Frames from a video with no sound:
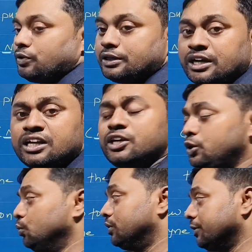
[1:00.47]
is what?
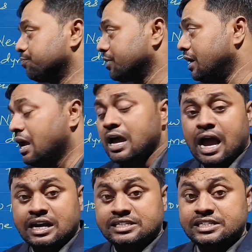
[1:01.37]
Newton.
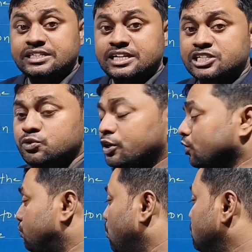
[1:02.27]
And CGS unit of